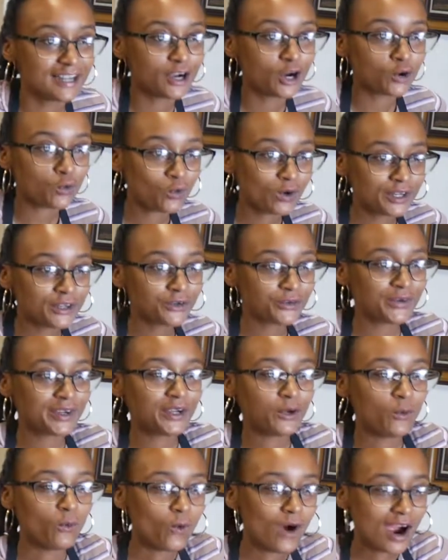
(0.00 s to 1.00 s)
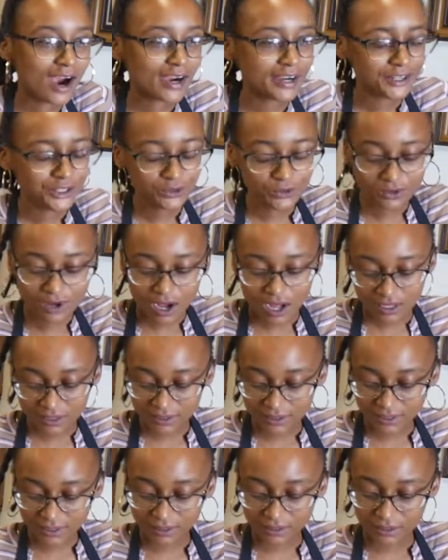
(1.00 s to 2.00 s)
are wondering, why are you
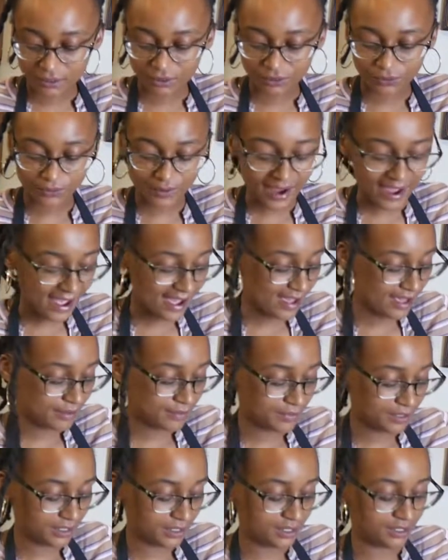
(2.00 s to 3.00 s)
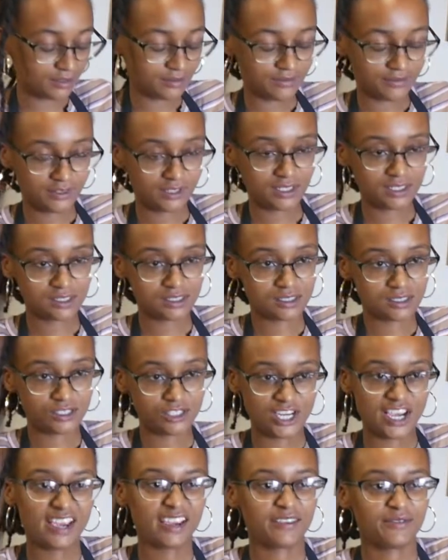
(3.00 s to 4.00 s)
calling it crab if it's
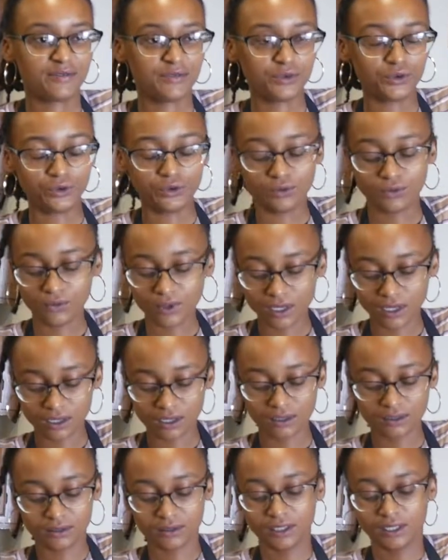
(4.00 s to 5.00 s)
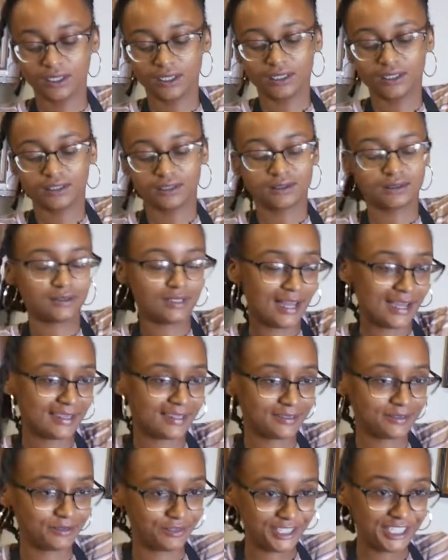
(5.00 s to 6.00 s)
jackfruit? Well,
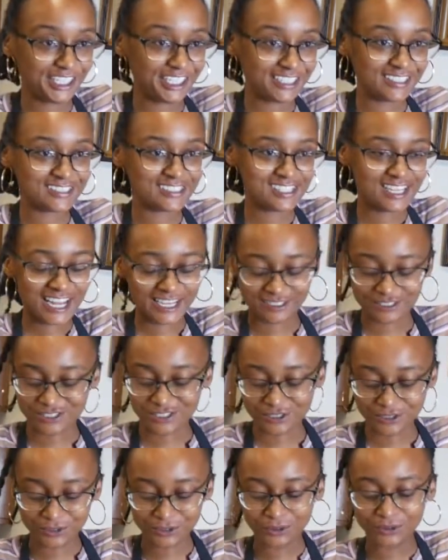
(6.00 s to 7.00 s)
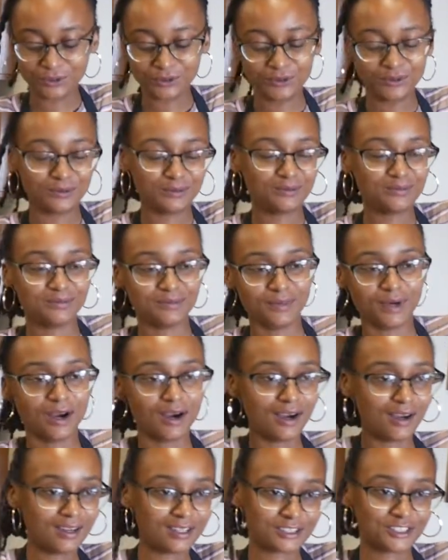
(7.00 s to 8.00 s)
like vegans like to do,
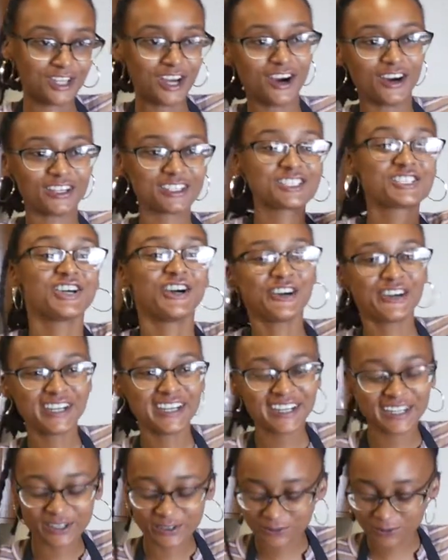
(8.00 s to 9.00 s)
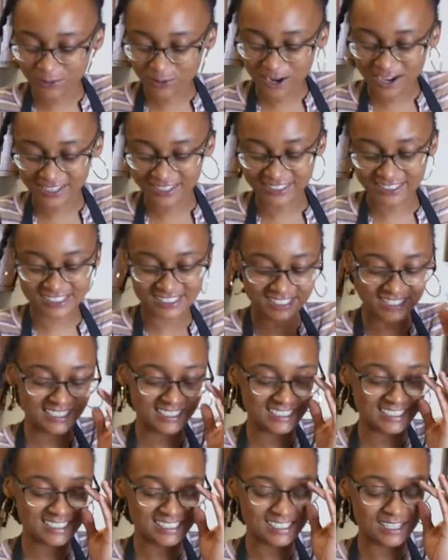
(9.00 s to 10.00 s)
alternative products
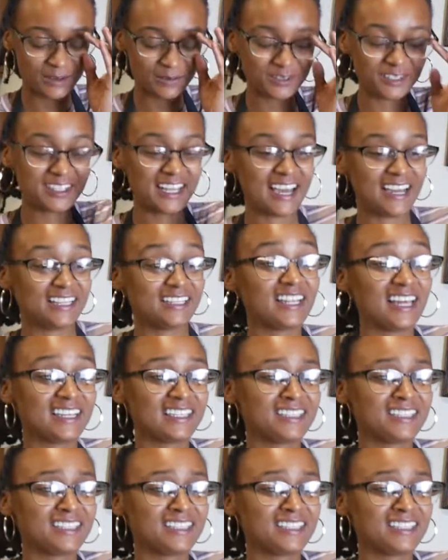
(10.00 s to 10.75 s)
is something that